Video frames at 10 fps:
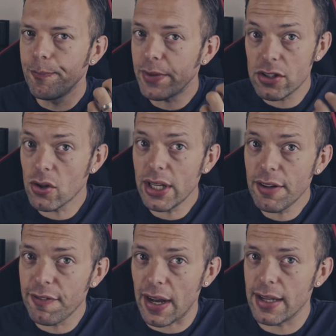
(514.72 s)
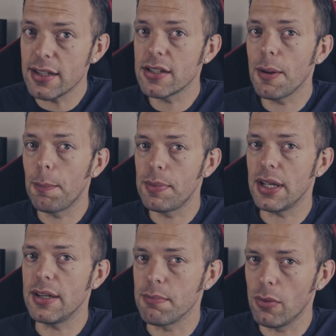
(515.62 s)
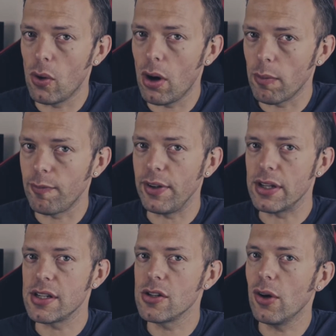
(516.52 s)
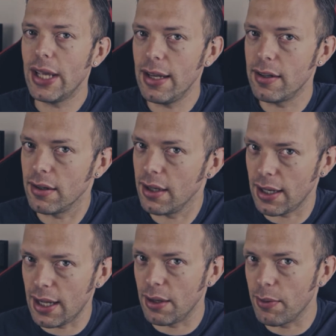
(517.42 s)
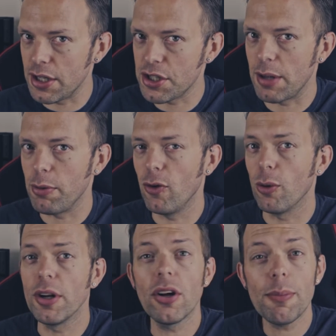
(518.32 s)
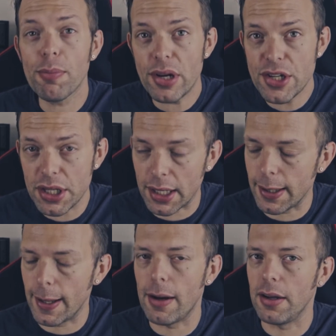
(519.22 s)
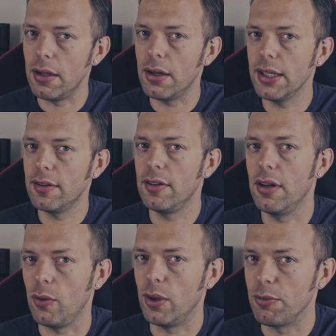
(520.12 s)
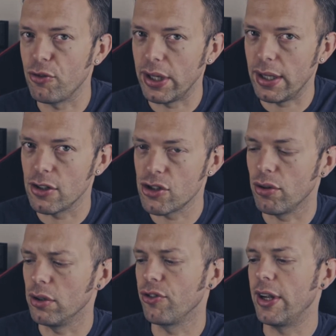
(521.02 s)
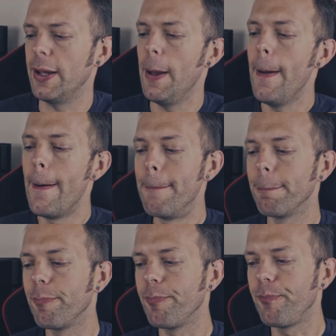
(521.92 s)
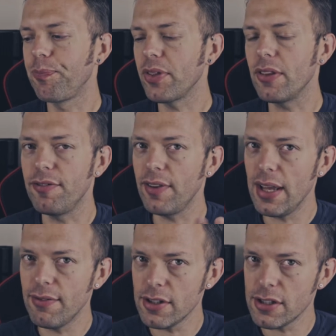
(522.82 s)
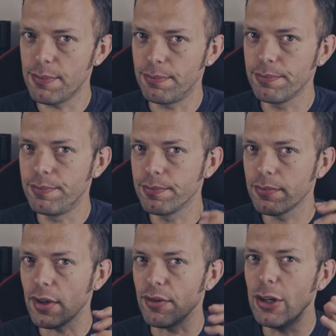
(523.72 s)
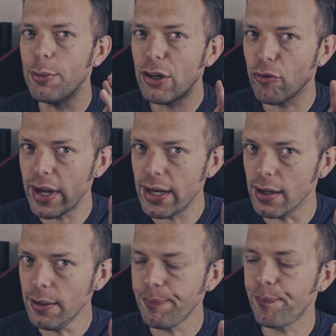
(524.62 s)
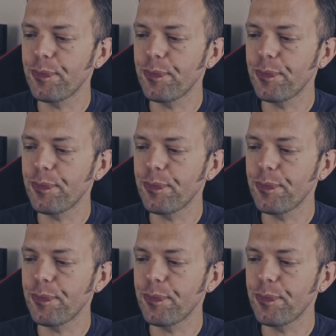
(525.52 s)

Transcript: It's not in your face, but it is more obvious. It's not hidden in any way, shape or form. And I appreciate that. I like to know when I'm drinking a stronger drink. The flavours, they're a little bit greener.